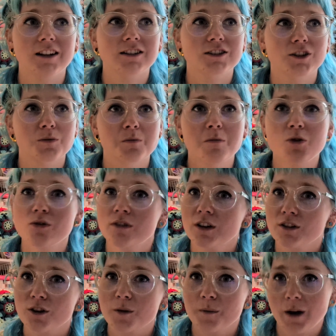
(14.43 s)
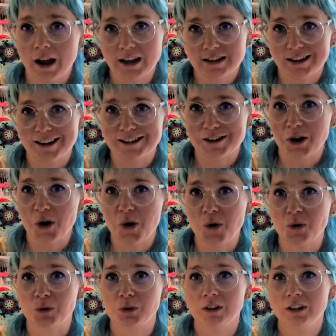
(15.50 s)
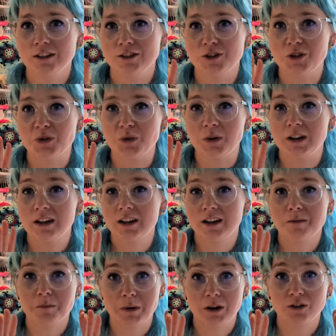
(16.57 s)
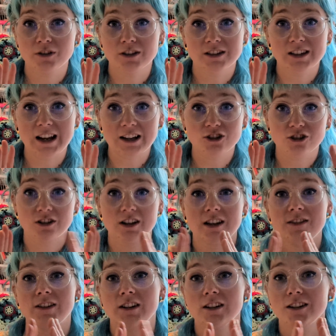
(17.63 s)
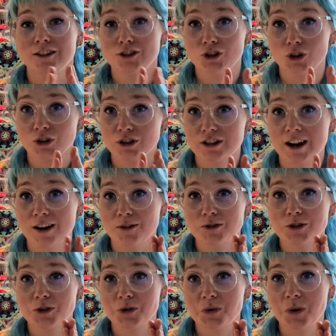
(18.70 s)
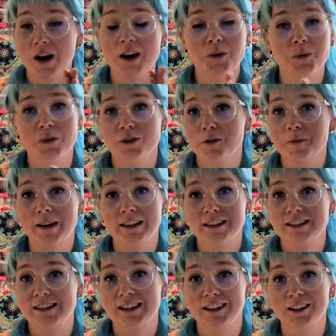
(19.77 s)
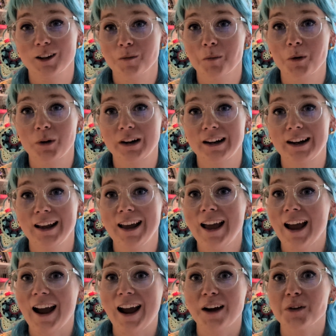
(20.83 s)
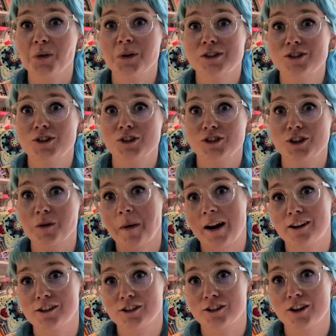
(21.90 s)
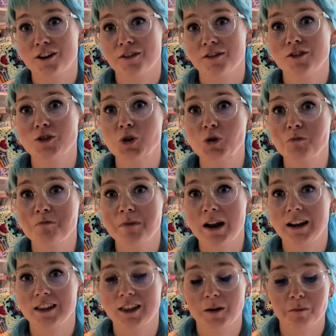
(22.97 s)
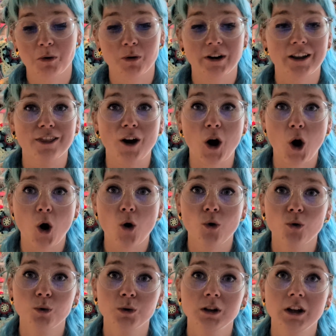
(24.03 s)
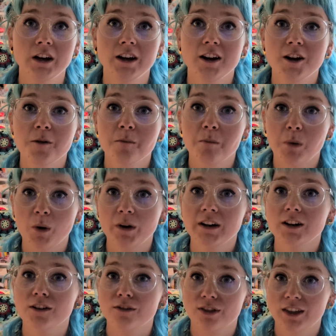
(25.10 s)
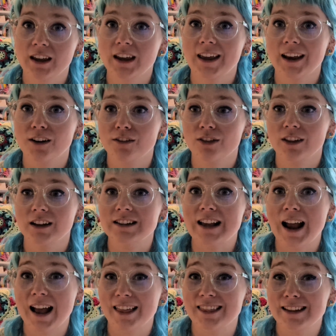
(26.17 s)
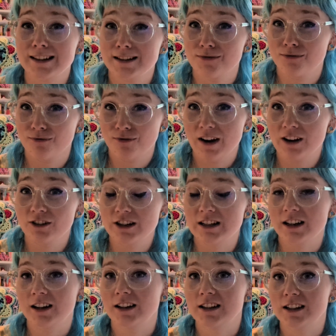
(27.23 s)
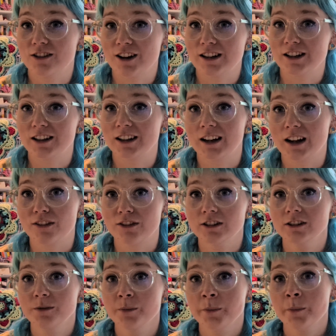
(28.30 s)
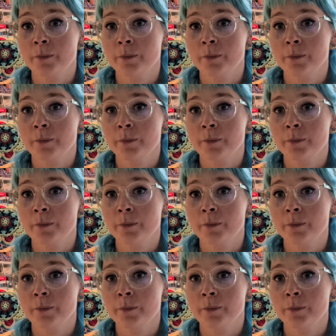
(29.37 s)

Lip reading: So moving from essay as a whole to beyond a section, even just down to I want to make the singular point. How do I structure the paragraph to make that point? And the whole point of thinking of things at this very tiny granular level